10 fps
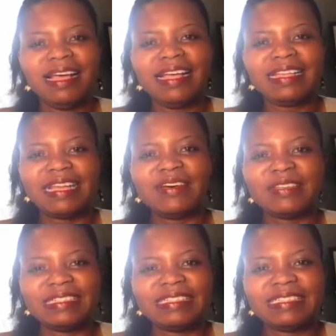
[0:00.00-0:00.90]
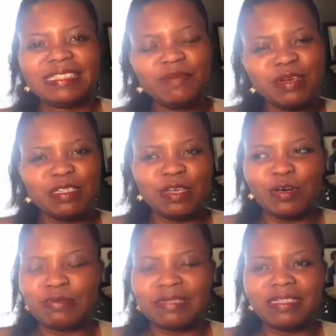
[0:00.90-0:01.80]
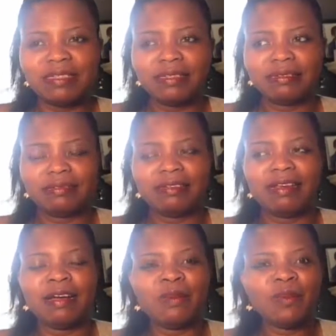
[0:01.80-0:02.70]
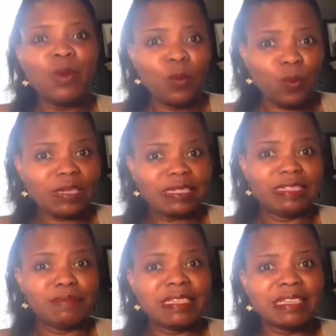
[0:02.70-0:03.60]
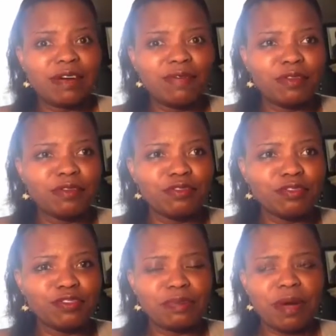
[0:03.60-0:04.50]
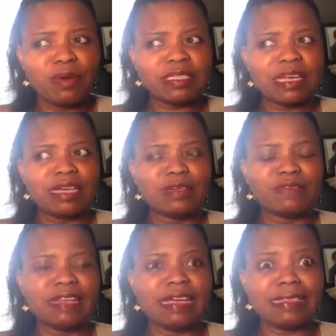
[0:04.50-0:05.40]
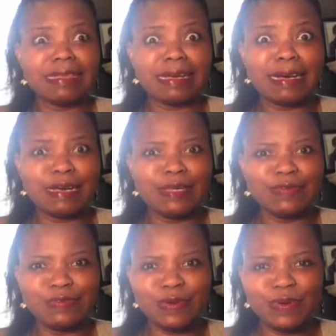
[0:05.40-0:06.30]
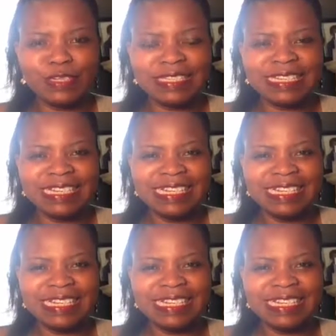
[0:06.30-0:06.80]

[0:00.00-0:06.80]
now someone told me, what is the best car for a road trip? I was kind of like, the car you've got.